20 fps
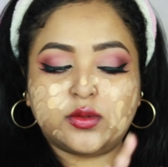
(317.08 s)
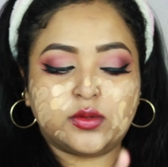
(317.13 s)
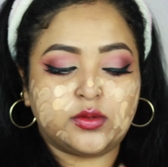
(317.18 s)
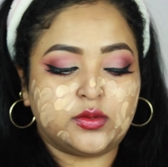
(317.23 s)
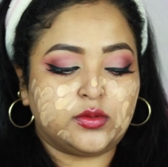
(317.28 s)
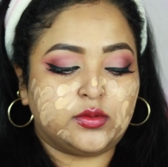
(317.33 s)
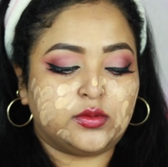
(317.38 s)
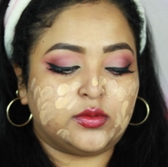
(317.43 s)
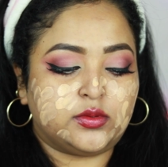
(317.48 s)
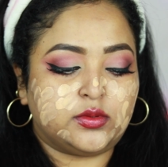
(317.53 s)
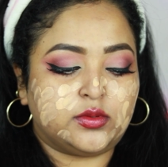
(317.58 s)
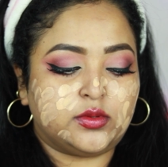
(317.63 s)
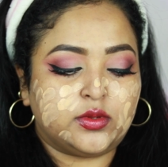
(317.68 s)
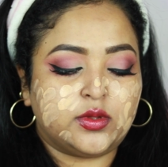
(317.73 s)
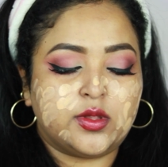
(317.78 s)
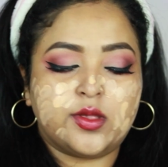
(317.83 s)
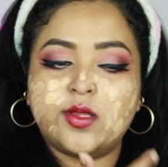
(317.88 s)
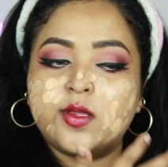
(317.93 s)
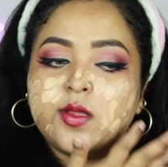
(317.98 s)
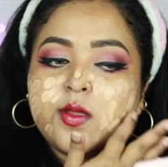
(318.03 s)
more like
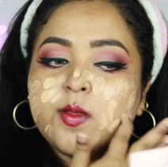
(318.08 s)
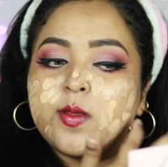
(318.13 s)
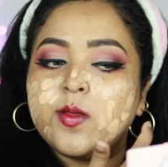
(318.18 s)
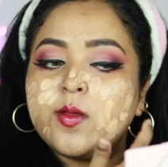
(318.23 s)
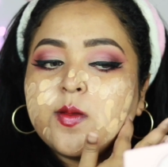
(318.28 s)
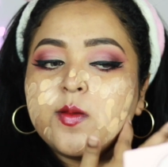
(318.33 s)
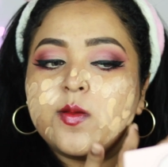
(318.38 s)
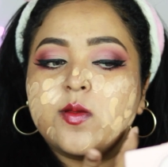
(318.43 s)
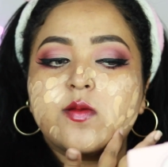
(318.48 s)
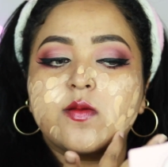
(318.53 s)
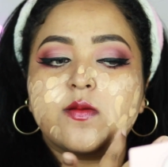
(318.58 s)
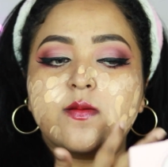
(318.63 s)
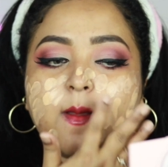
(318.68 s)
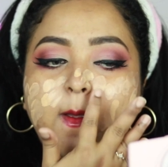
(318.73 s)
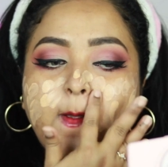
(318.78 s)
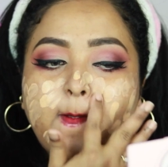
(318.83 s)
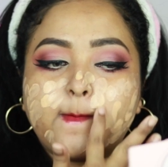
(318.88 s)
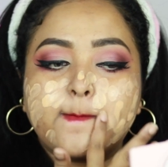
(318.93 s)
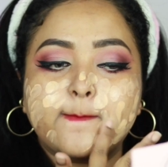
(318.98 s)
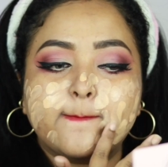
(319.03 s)
a medium to full
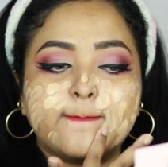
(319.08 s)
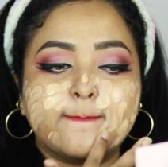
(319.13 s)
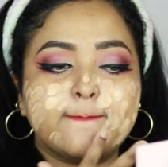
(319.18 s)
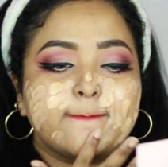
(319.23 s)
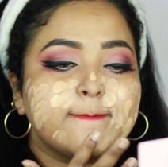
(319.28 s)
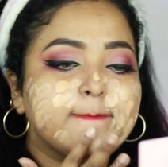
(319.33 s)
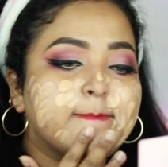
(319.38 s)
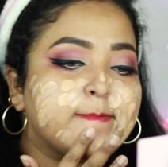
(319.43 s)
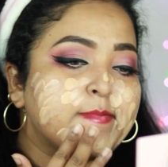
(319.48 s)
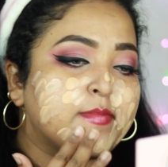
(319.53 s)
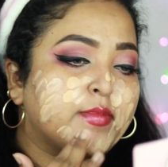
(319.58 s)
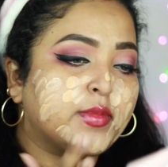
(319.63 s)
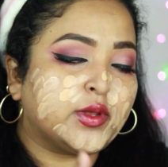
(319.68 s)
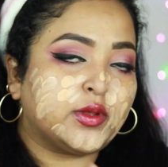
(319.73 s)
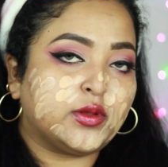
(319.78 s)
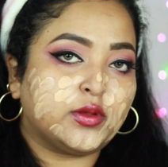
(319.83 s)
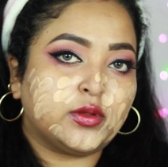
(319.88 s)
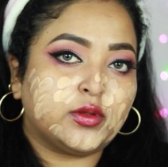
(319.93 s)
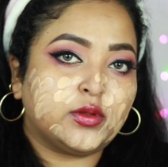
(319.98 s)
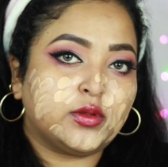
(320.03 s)
coverage, not a
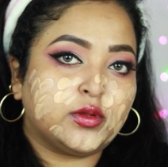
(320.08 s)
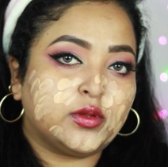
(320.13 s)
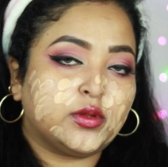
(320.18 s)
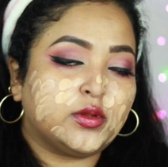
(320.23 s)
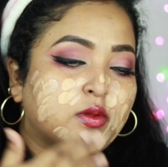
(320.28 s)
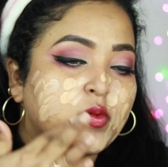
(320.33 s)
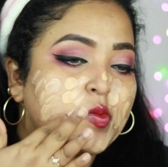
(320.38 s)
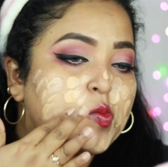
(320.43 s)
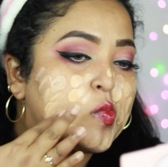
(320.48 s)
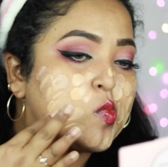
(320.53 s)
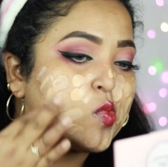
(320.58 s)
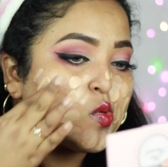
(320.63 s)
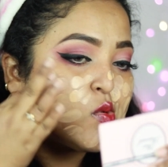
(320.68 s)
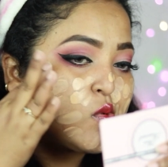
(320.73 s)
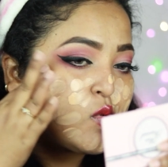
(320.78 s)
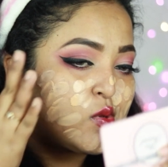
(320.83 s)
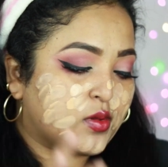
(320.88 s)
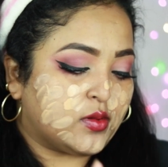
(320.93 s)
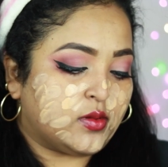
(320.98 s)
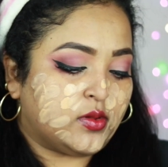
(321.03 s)
complete full coverage,
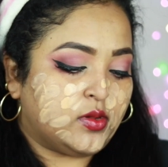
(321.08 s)
way